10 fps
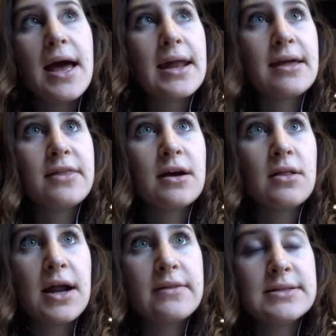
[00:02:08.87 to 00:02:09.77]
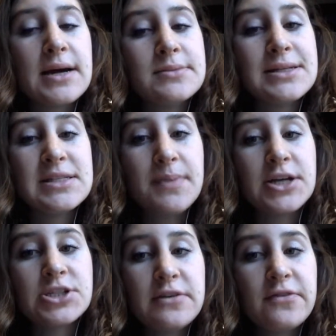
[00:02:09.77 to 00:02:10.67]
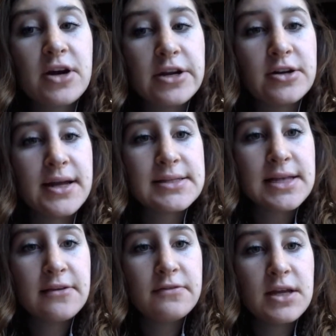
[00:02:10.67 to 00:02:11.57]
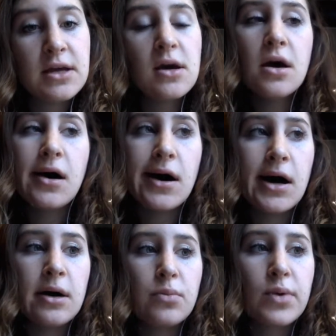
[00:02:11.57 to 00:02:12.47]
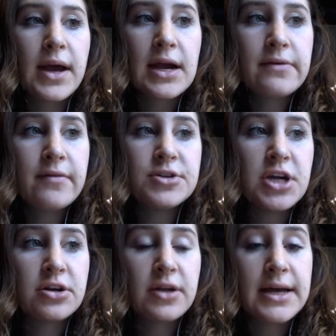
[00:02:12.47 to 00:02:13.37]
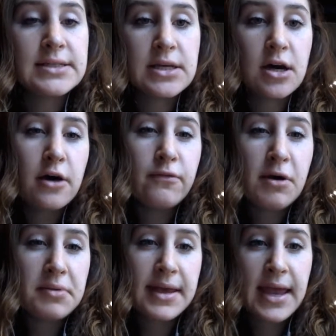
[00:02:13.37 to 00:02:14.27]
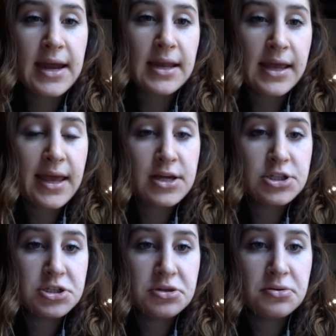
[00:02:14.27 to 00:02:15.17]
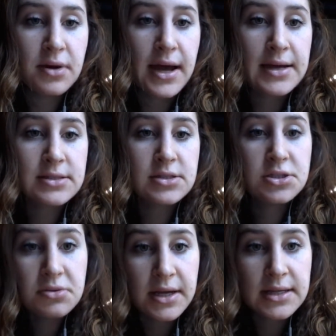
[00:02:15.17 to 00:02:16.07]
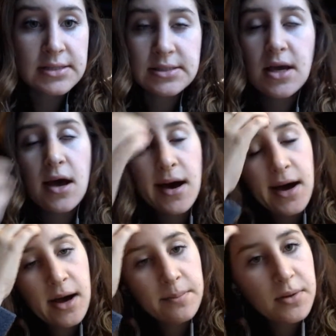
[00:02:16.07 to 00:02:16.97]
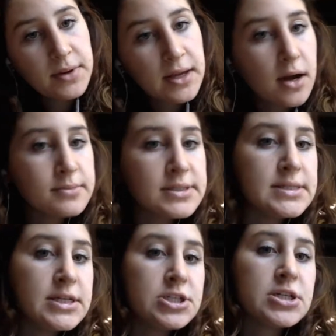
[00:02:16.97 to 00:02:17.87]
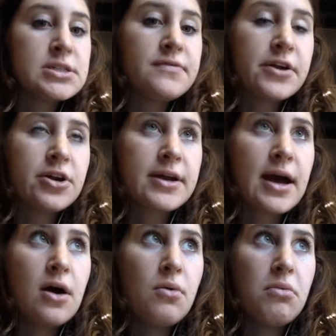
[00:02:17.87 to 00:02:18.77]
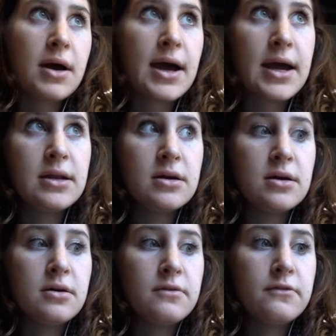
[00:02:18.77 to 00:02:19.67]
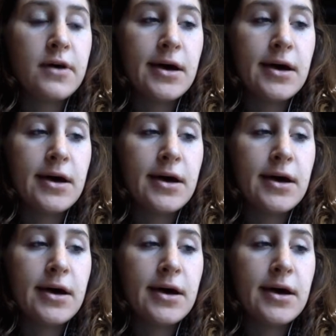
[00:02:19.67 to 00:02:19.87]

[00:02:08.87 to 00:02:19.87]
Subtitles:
And I think a lot of the times, especially for internet safety, we kind of have a general idea of what we can and can't do as students, but when it comes to teachers figuring out what kind of